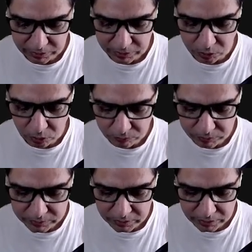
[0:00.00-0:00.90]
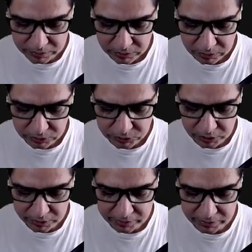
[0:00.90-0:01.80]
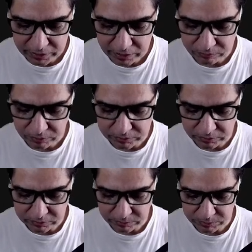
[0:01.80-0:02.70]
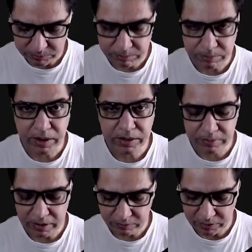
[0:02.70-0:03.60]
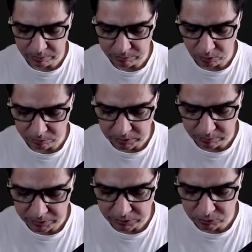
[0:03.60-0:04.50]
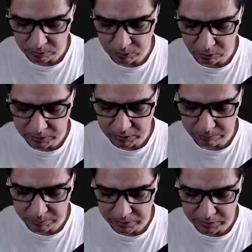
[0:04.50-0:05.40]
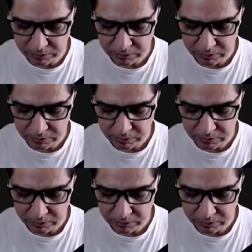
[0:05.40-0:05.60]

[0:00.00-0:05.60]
Along with that, a child can have other symptoms. He might be having abdominal pain. So abdominal pain